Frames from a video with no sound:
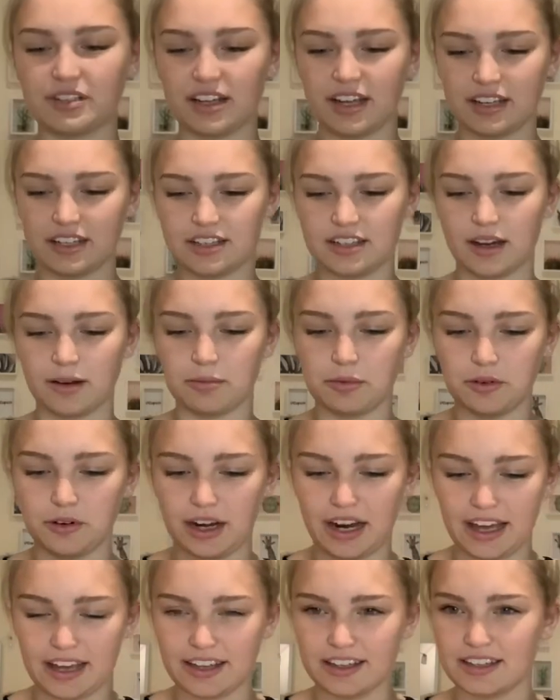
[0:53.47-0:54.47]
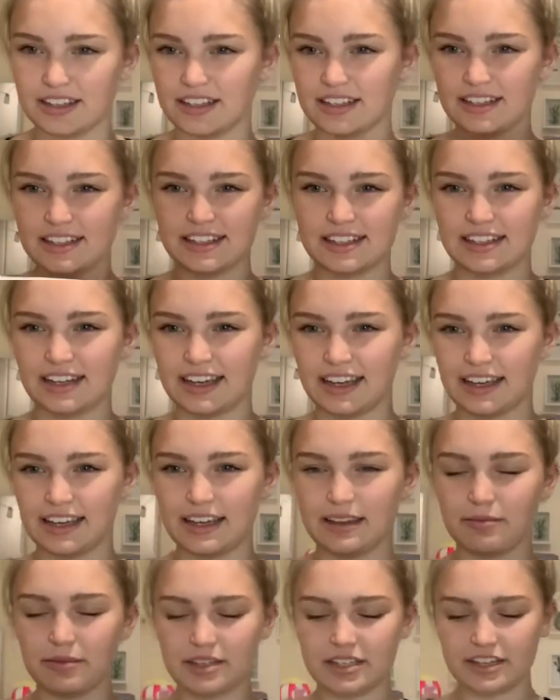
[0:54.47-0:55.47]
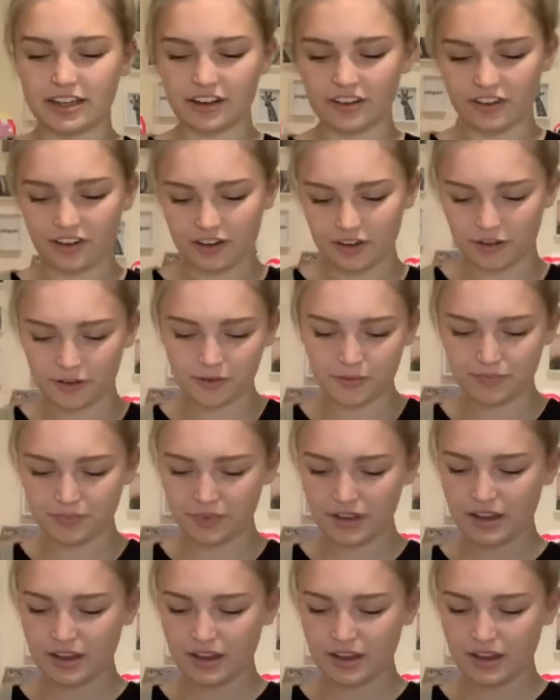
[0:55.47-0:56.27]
like double layered and slinky material.